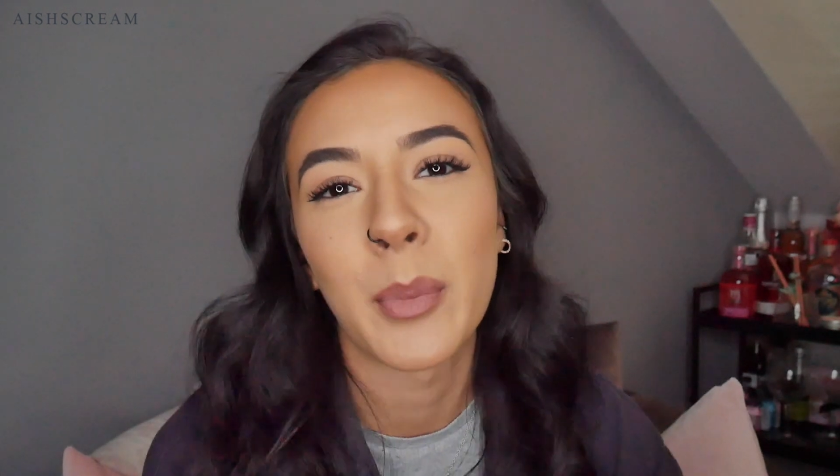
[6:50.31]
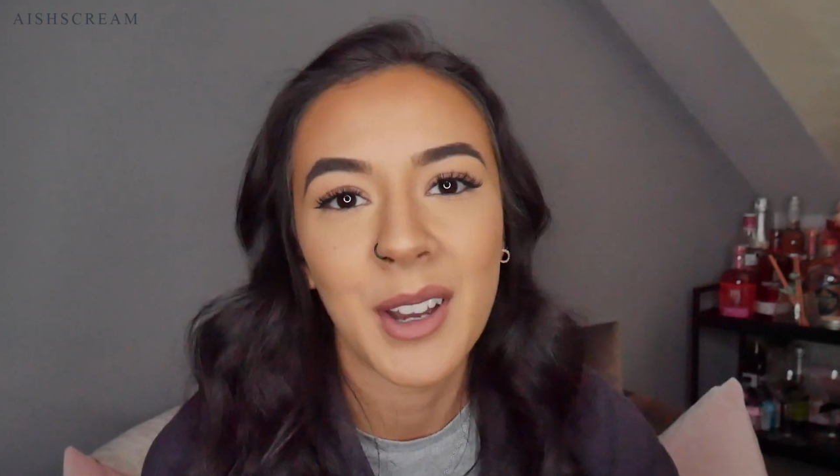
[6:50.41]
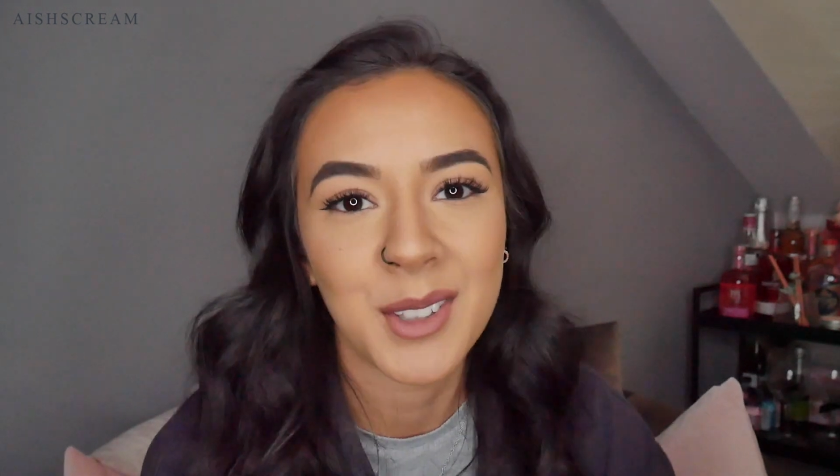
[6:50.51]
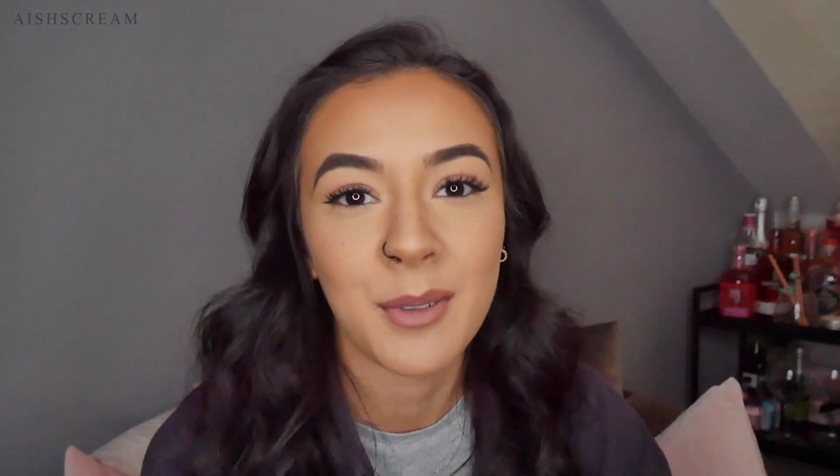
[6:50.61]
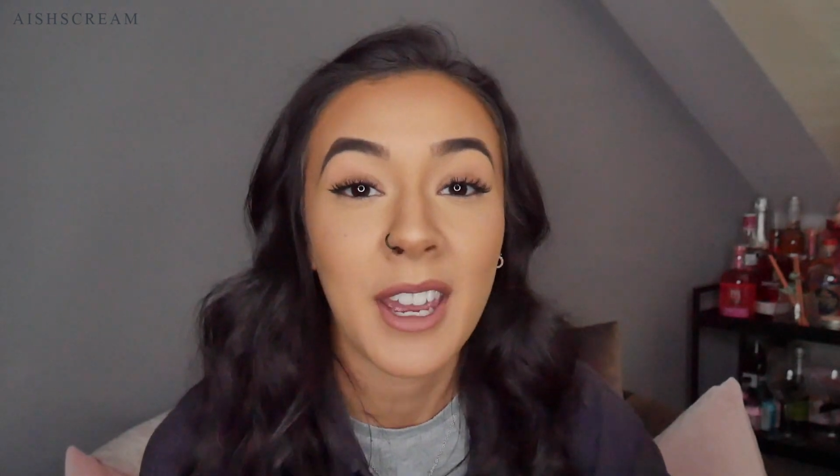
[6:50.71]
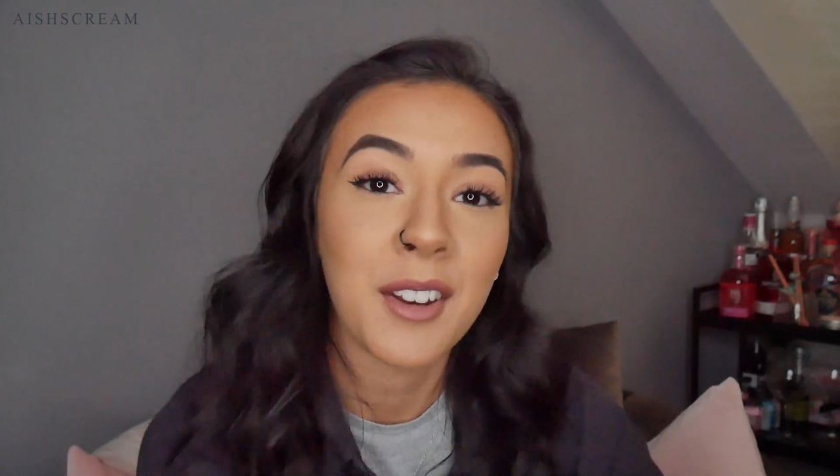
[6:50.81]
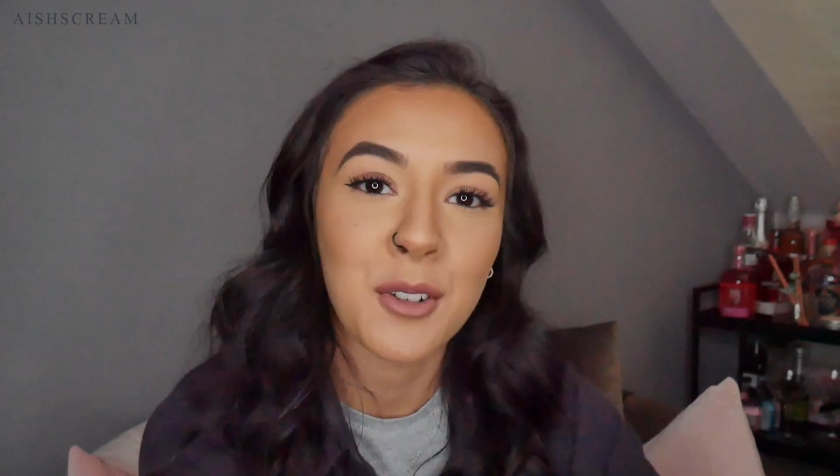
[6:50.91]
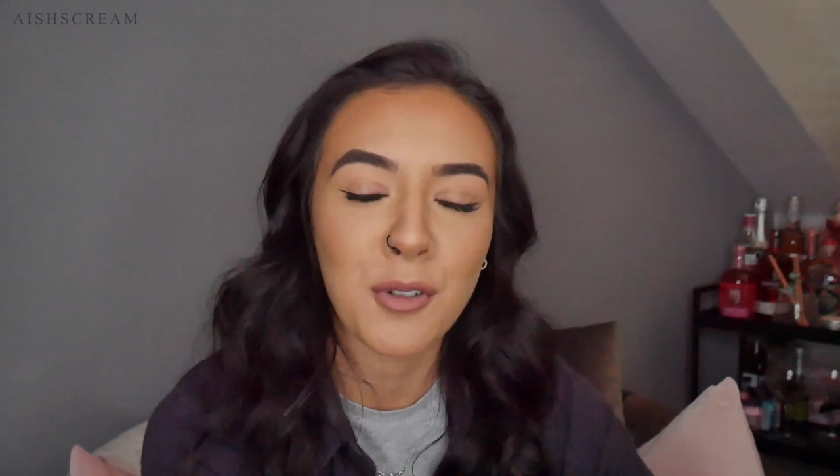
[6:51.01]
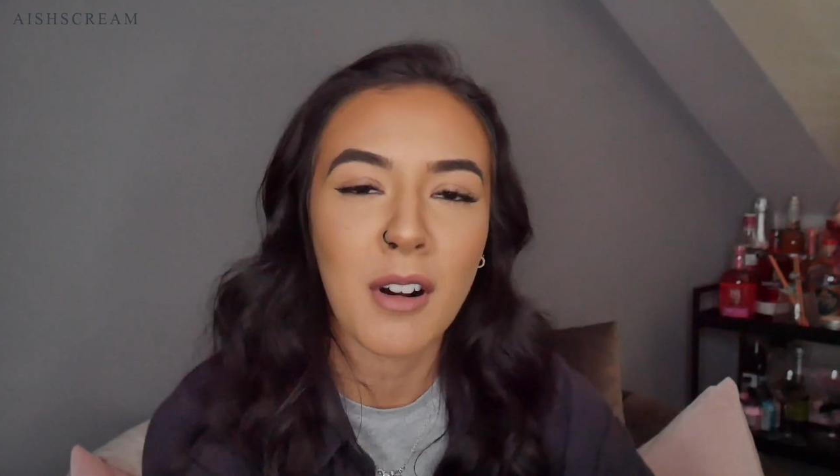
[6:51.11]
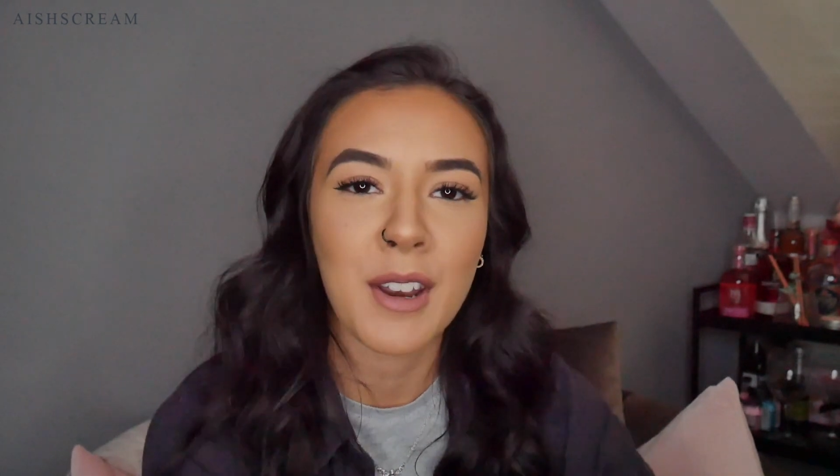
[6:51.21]
persevered
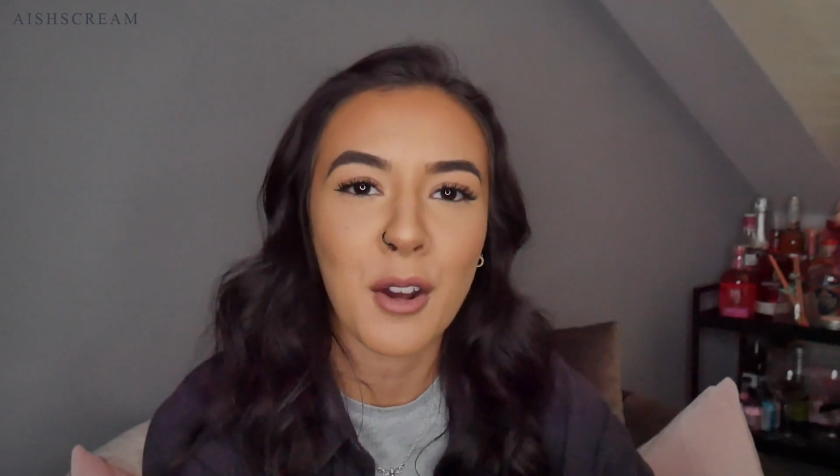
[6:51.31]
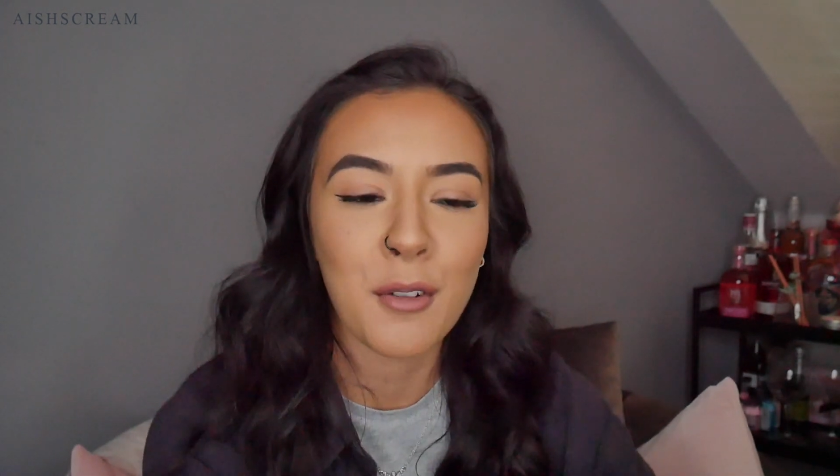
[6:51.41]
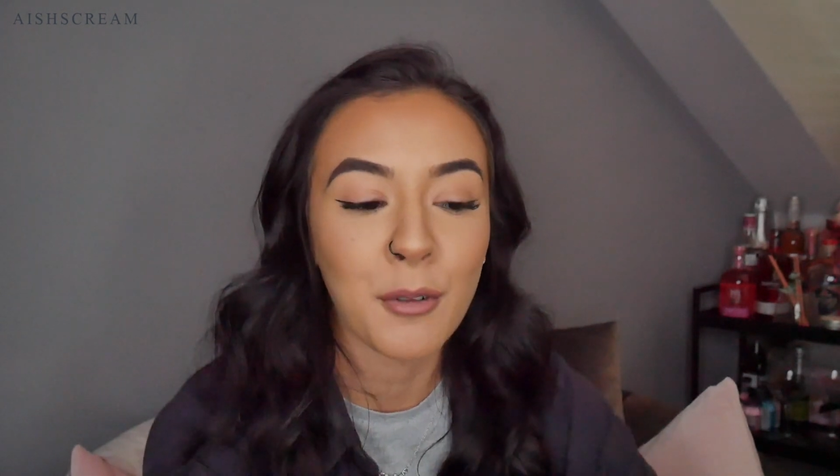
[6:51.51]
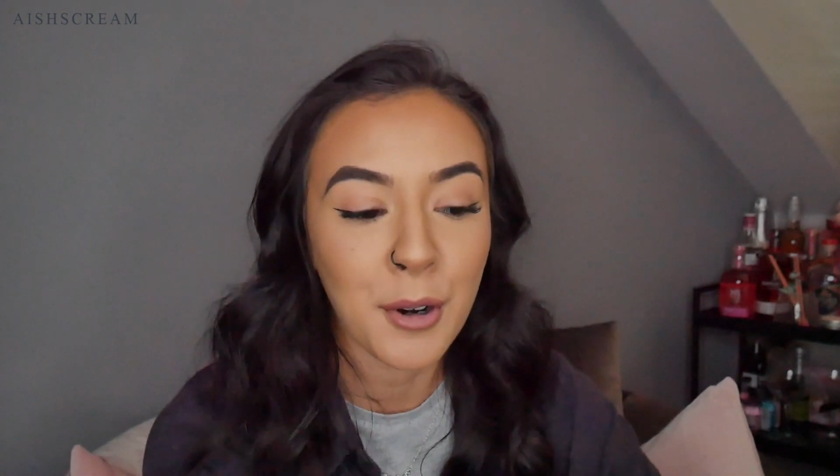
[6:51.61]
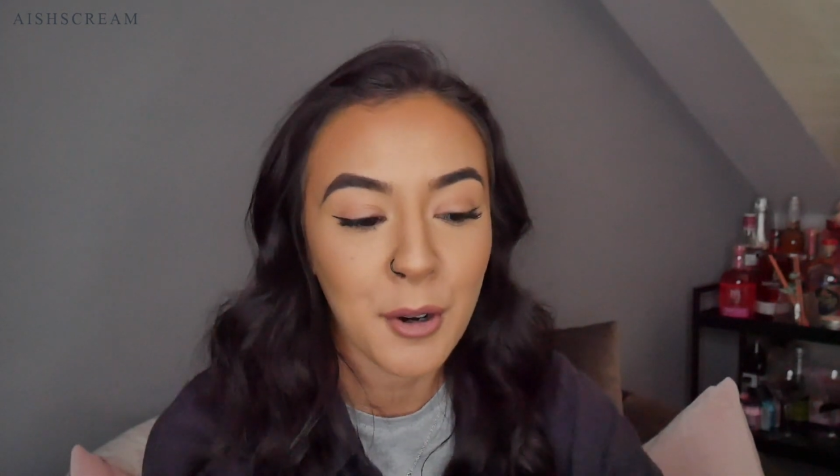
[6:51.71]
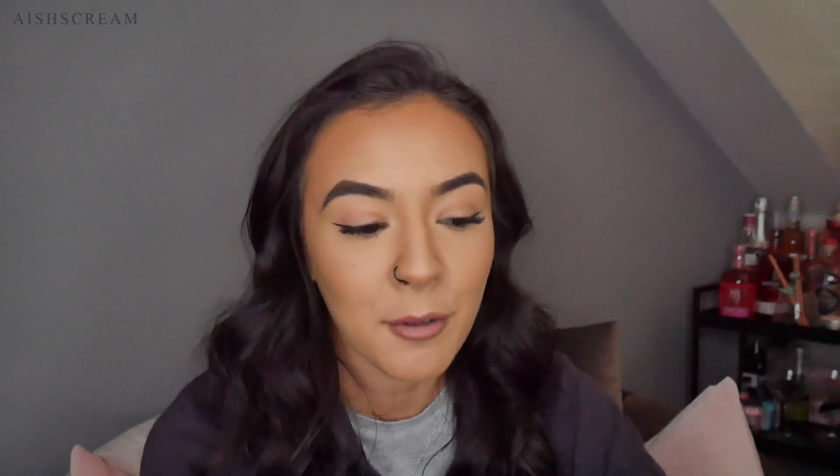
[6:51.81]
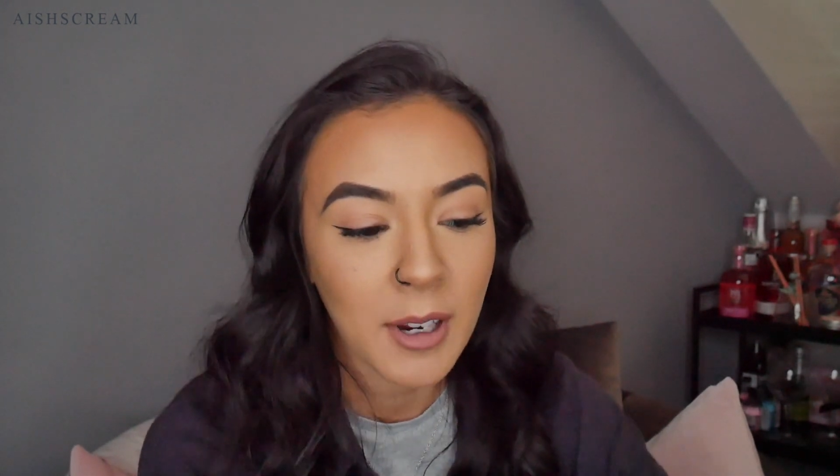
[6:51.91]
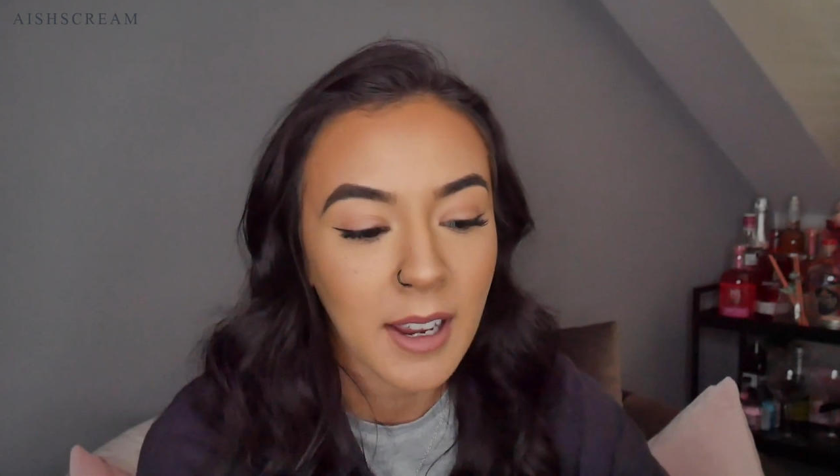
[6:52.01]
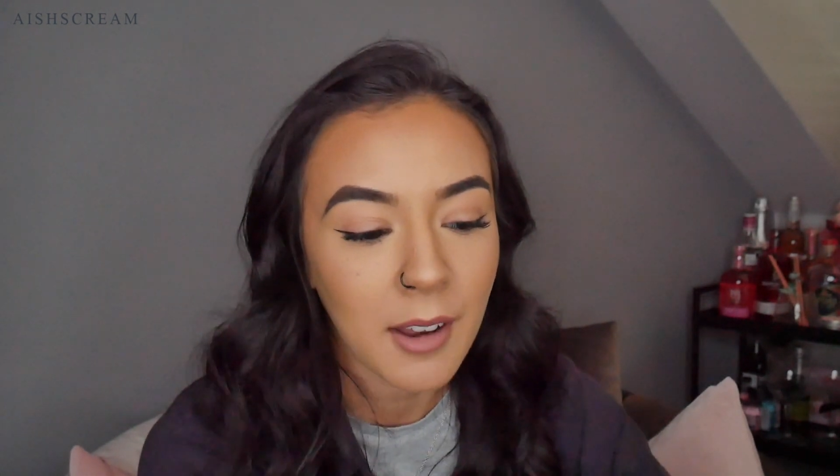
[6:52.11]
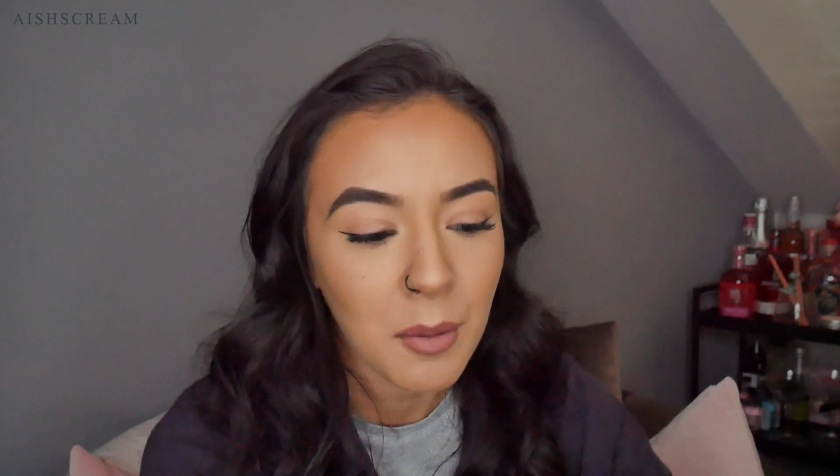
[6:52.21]
and tried it over and over
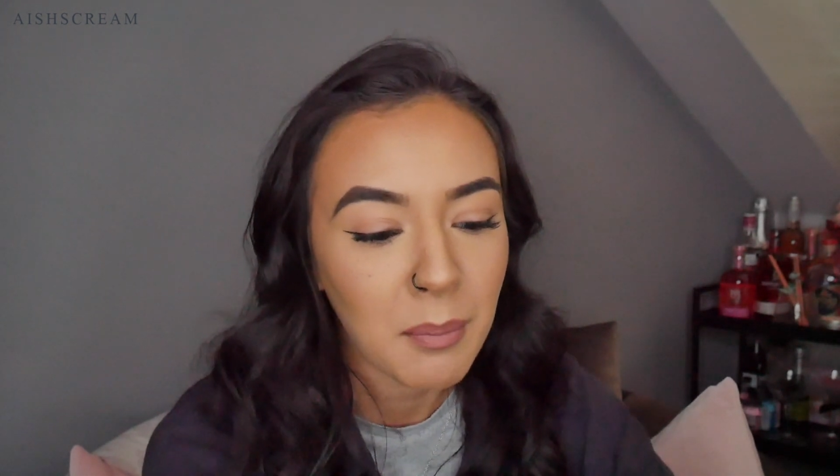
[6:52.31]
again,